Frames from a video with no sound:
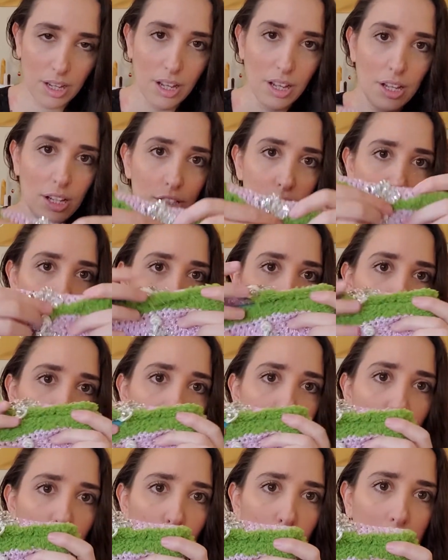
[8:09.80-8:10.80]
So
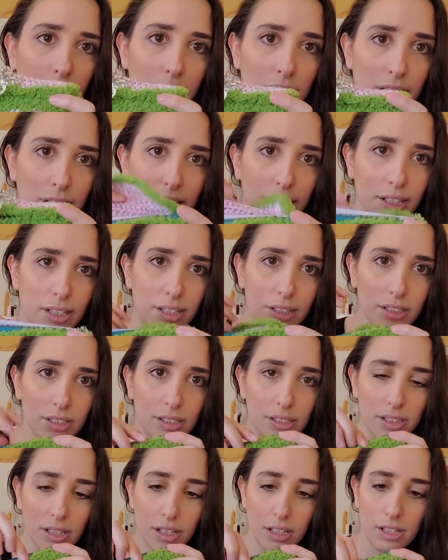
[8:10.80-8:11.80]
this one is
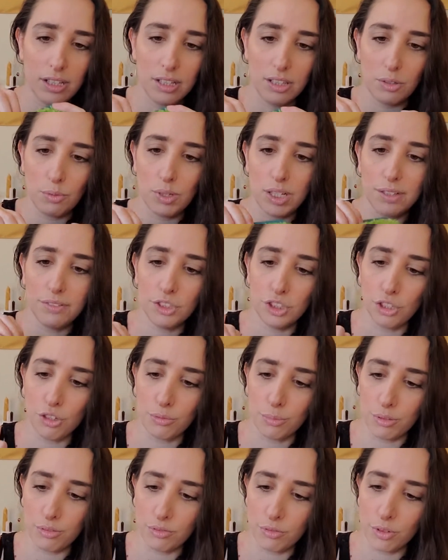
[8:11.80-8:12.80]
the one I've shown
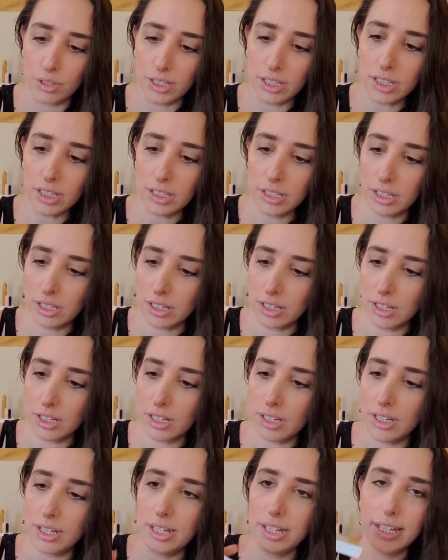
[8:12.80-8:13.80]
before.
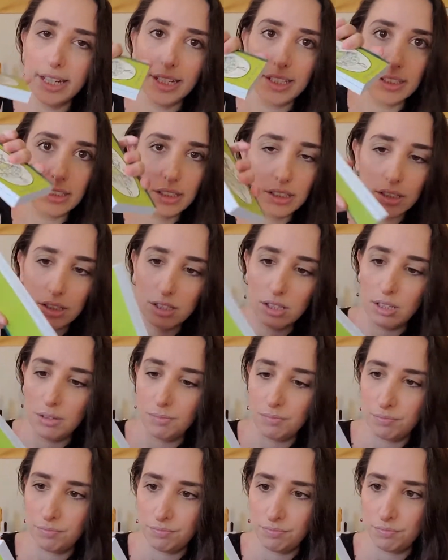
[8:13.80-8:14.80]
It's,
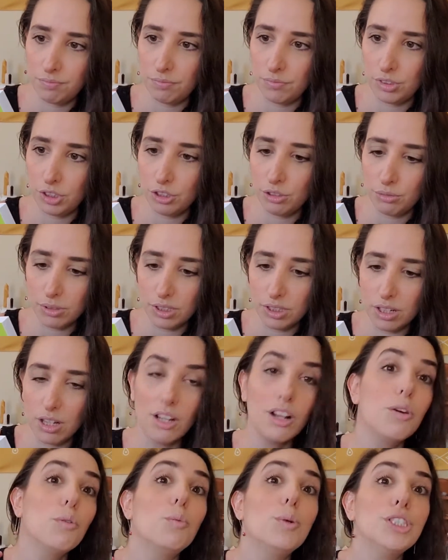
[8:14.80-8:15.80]
what's it called?
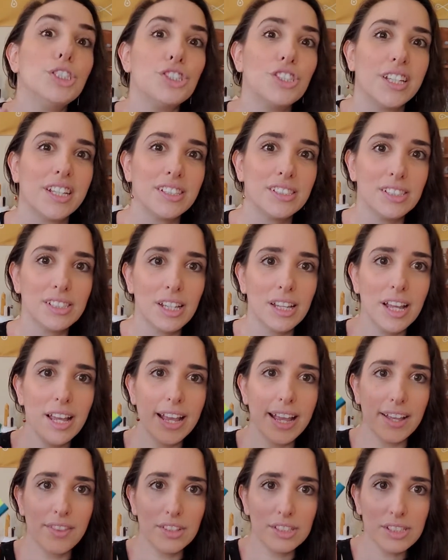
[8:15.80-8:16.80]
Witchlings.
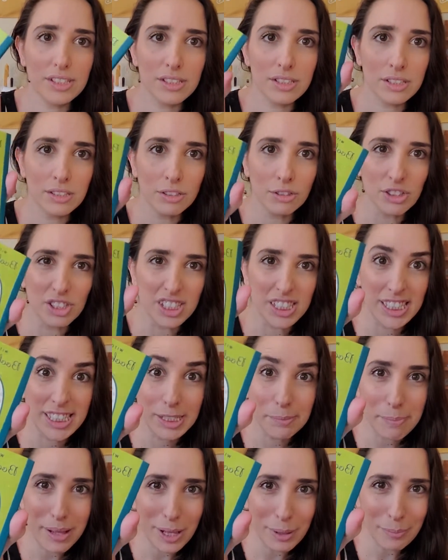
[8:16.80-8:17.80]
And this is the little
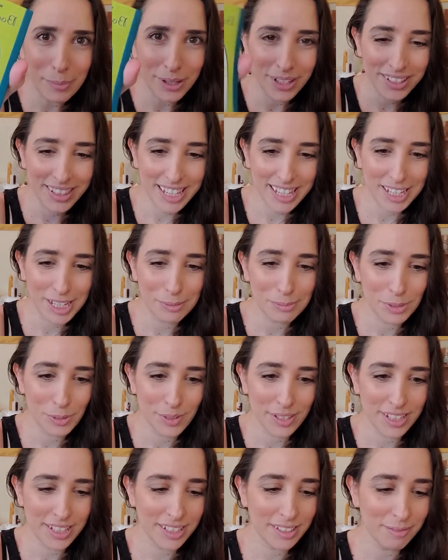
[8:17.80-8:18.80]
spell book that comes with
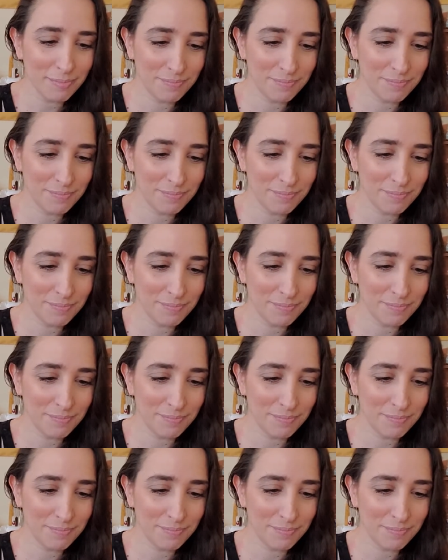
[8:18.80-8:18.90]
it.